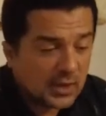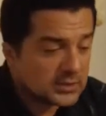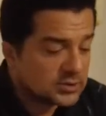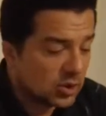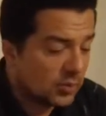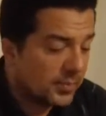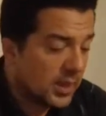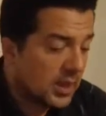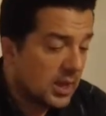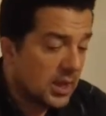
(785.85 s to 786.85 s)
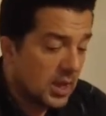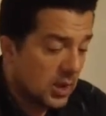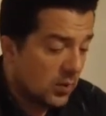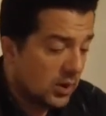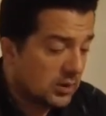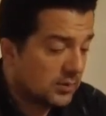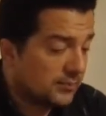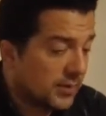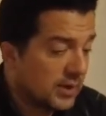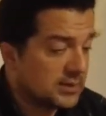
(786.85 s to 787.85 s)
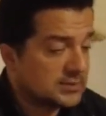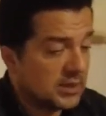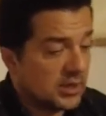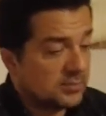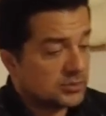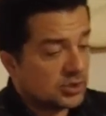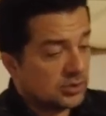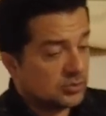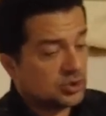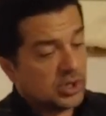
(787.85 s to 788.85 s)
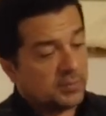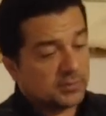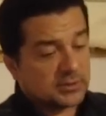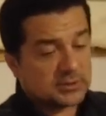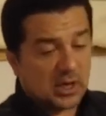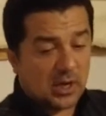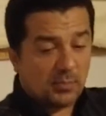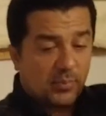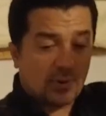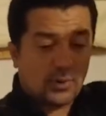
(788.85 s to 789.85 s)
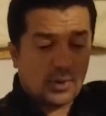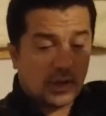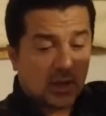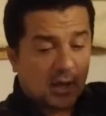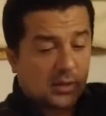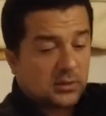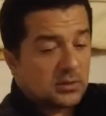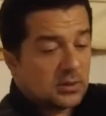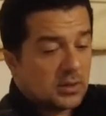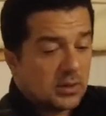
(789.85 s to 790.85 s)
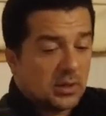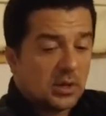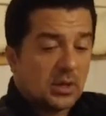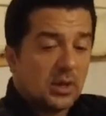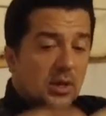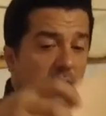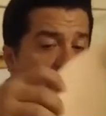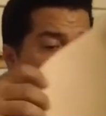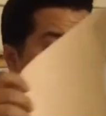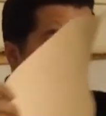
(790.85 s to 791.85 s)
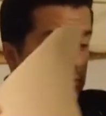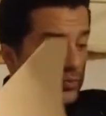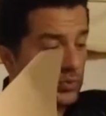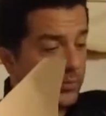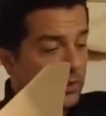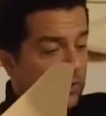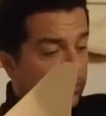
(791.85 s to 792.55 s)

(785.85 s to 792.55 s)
So, well, as I am trying to shape this up, and this will be the